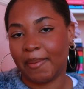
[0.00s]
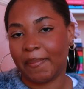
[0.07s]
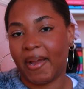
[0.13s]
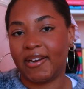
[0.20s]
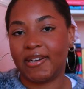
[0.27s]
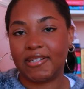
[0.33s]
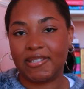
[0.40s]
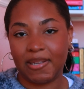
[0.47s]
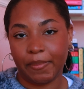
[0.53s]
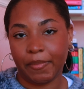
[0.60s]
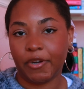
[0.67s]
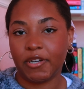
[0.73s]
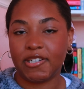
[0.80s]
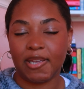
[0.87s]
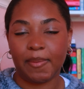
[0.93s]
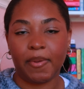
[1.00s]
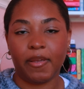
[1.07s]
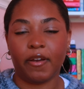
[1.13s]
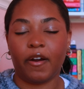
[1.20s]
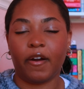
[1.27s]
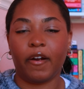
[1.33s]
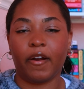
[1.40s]
my December
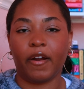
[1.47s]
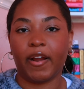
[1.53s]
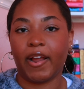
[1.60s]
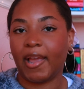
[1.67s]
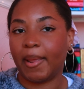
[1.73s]
TBR